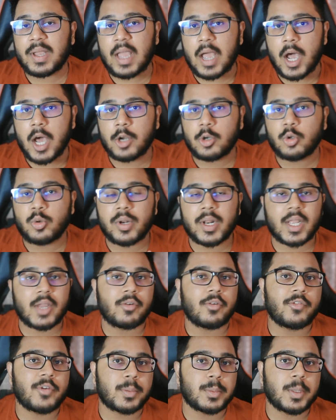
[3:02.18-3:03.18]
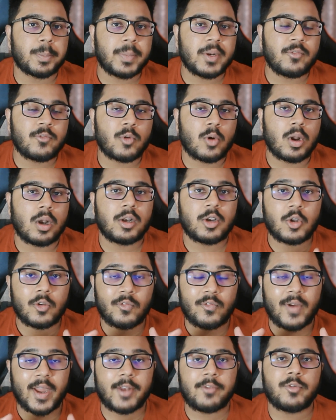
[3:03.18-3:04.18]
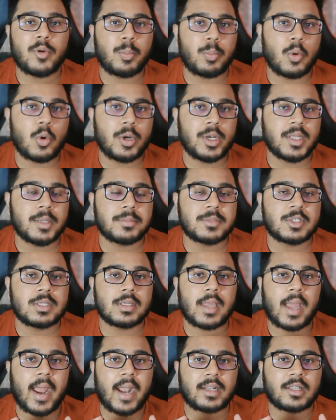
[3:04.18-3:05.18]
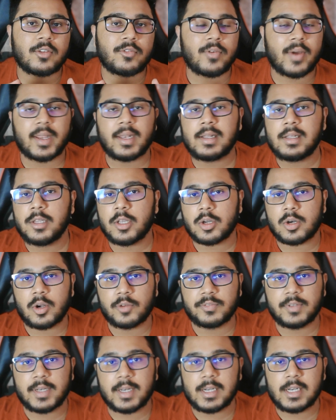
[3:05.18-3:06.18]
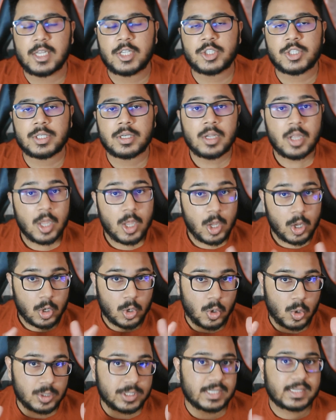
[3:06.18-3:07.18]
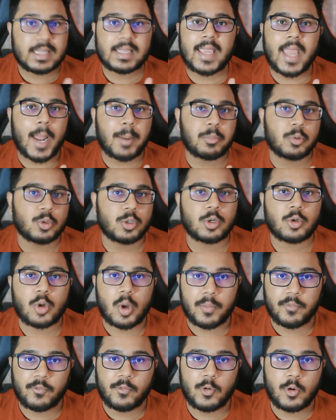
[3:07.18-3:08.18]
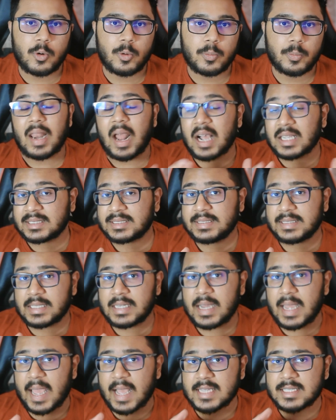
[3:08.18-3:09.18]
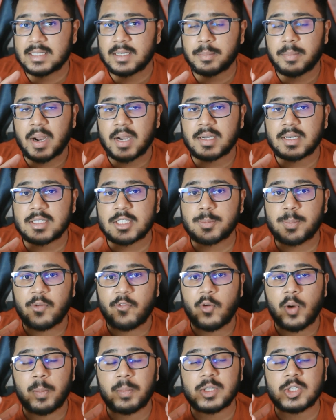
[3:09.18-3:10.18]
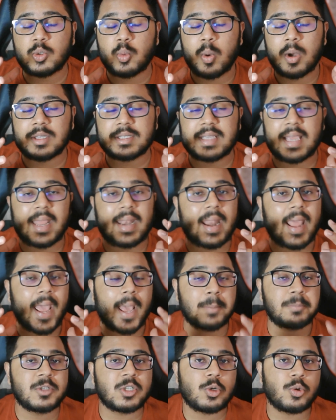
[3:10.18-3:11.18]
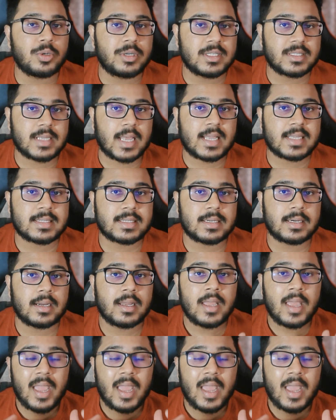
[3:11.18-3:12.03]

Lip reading: car to recover from the pitfall, to fight for podiums at the final year of the regulation, closing the gap to the top 4. Last year, Aston Martin's performance was an absolute disaster,